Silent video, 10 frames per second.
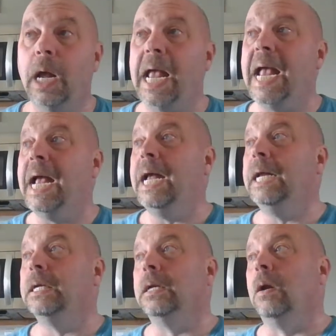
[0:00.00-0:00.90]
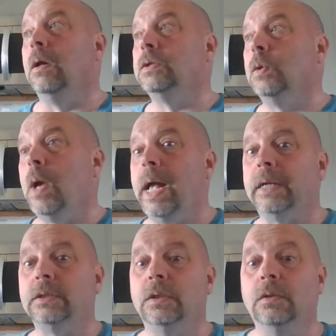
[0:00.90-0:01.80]
And it also
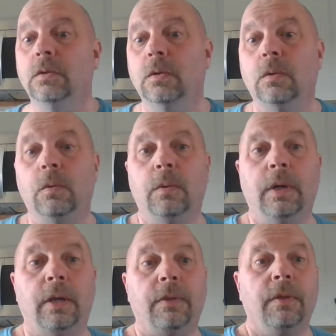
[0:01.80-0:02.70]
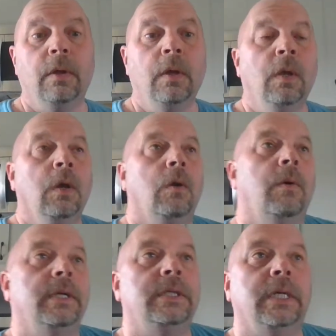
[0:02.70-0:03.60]
has to do with
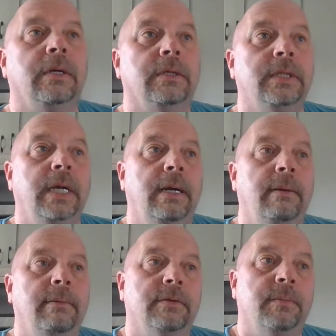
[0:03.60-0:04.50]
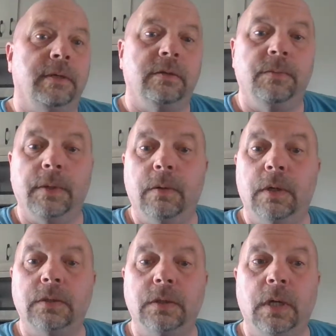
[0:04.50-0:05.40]
questioning ourselves as much as we
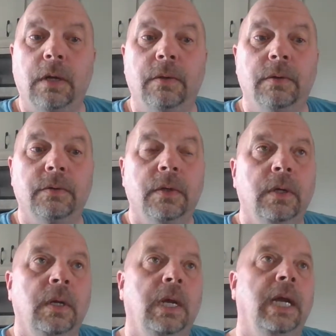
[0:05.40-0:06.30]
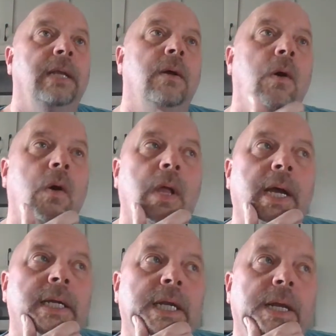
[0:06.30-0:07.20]
question others. And the whole
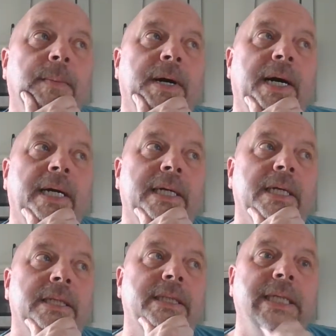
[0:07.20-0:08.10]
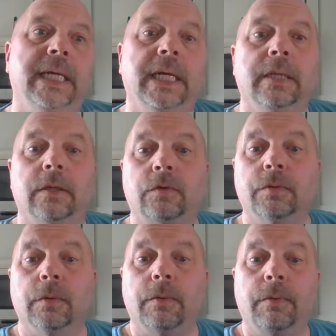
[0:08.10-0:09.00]
idea behind it is seeking the
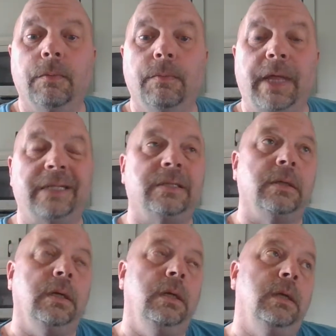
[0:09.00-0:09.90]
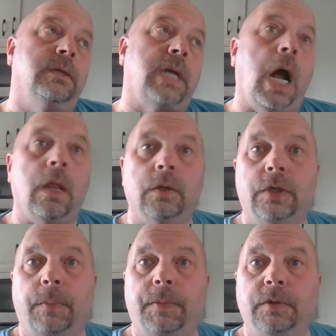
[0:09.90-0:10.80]
truth. That's
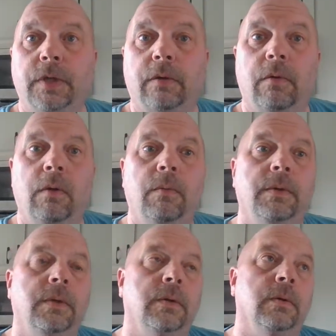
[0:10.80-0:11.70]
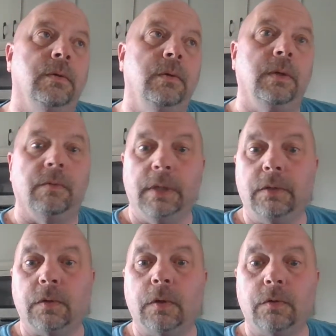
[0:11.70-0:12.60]
scholarship in general when you're doing
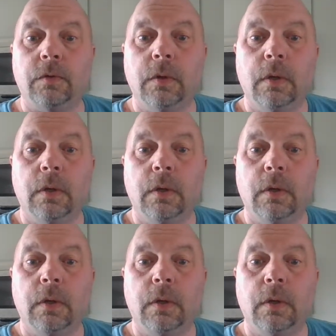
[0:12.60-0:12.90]
research.